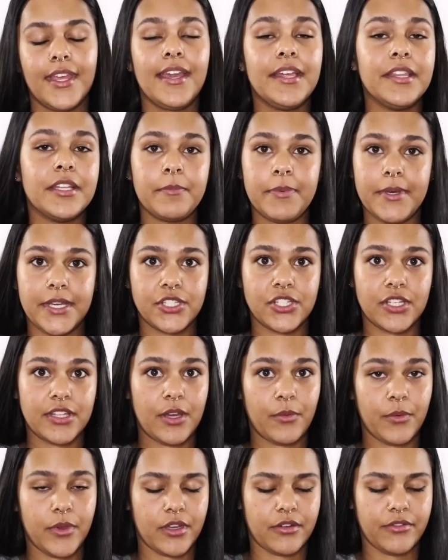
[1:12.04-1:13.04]
in the picture
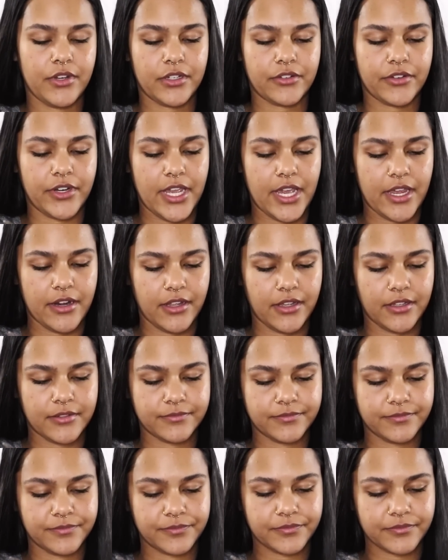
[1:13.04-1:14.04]
that we are recreating.
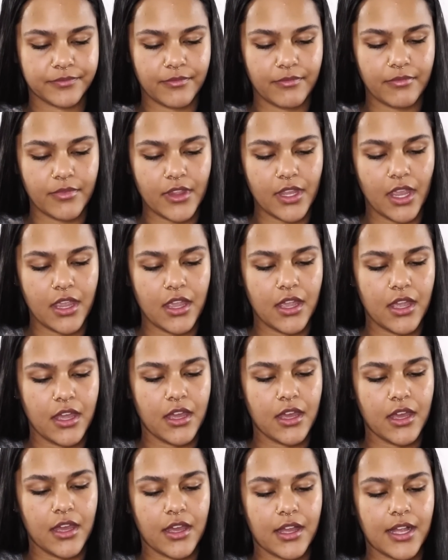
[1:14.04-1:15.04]

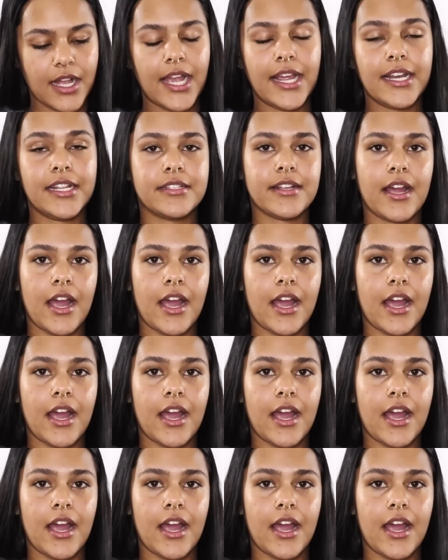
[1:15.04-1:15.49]
Kylie's